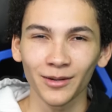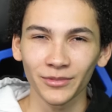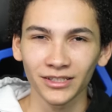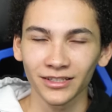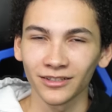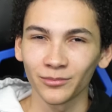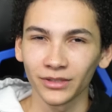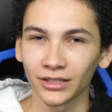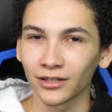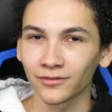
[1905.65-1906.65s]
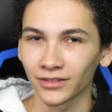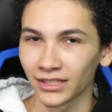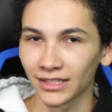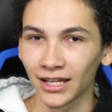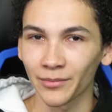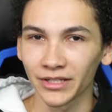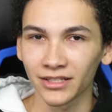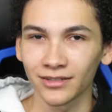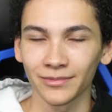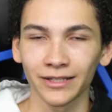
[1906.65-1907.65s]
how much you give me off for this
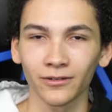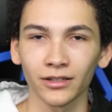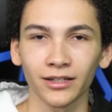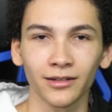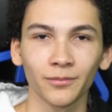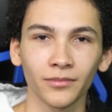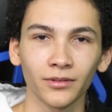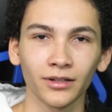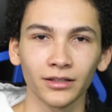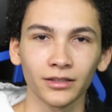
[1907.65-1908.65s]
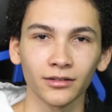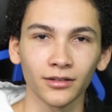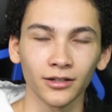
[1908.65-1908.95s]
damaged tub? And they were like, nothing.